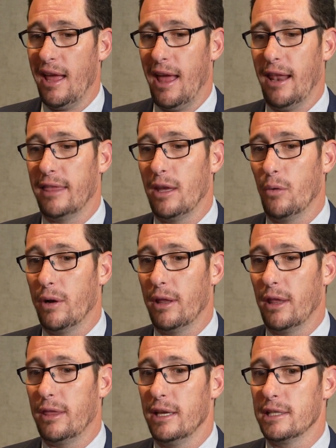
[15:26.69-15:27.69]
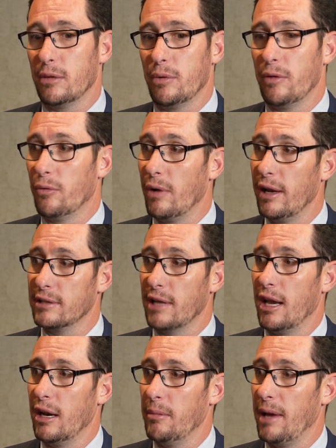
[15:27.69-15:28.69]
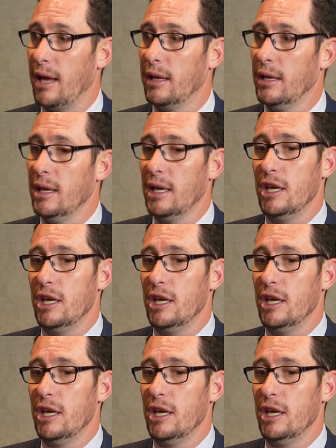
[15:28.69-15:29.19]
And I think one of the things that we're really excited about